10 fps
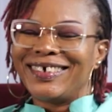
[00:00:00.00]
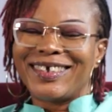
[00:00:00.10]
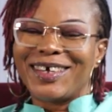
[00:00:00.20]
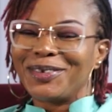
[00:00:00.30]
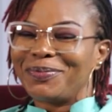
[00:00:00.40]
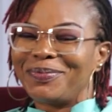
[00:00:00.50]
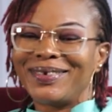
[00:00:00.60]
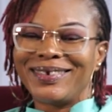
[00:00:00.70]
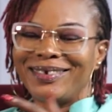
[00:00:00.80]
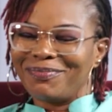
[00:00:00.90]
it has
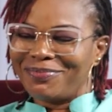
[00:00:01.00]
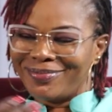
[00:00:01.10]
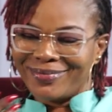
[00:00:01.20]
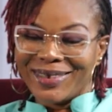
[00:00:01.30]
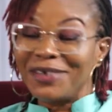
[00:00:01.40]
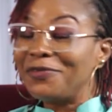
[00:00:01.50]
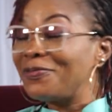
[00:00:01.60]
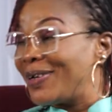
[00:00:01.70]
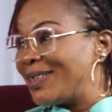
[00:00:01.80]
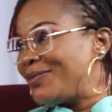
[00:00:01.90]
been
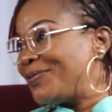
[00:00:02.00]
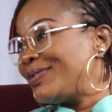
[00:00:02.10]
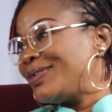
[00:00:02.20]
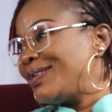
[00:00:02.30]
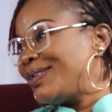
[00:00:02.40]
eventful